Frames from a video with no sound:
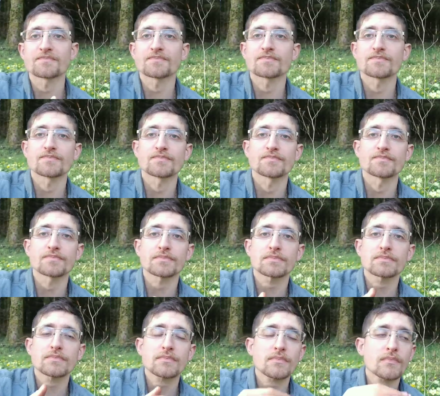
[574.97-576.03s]

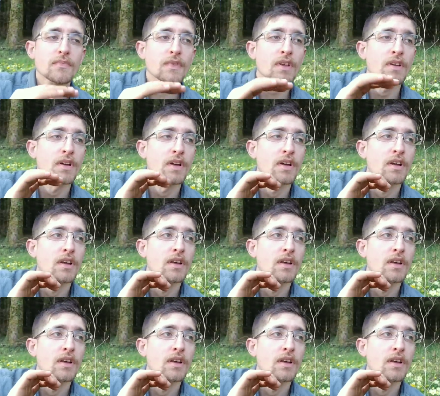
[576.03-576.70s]
Nothing is said.